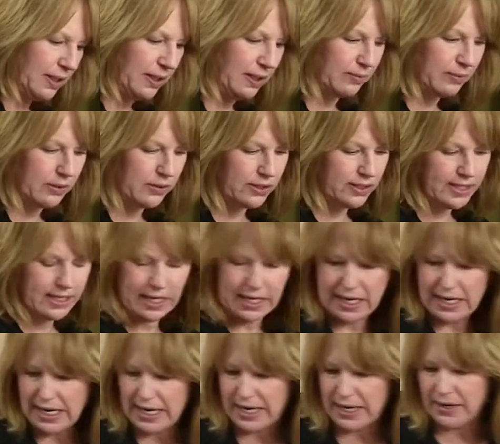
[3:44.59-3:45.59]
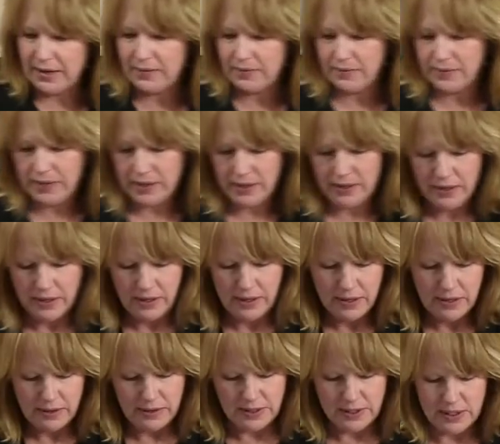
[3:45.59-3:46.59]
And I'm going to tie
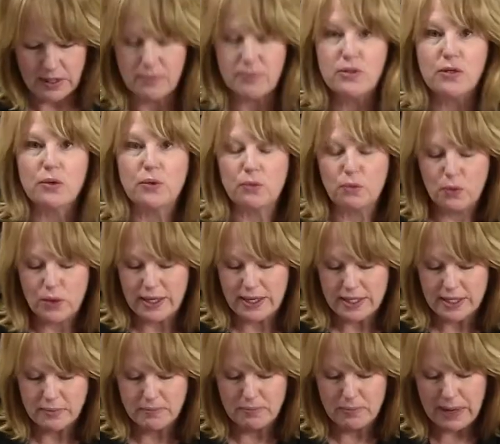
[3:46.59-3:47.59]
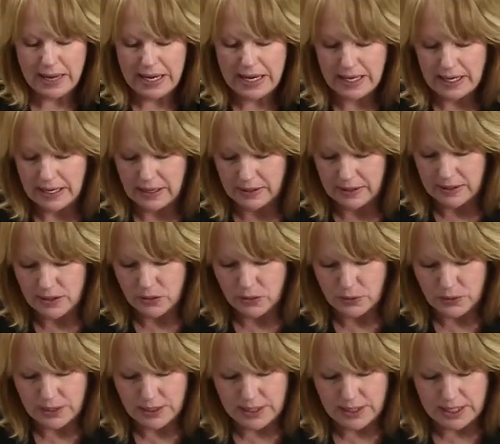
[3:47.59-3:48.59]
this up so when it's baking, this
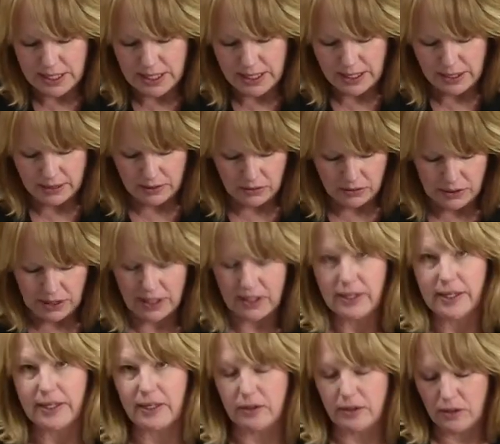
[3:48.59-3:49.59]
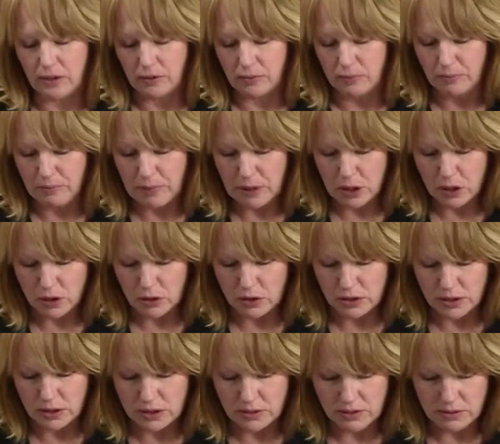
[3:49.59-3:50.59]
will stay looking like a little
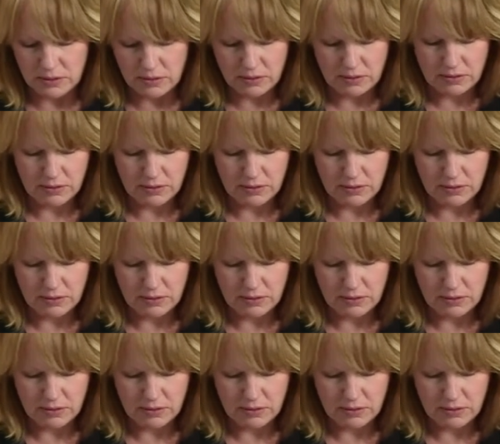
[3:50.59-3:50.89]
purse.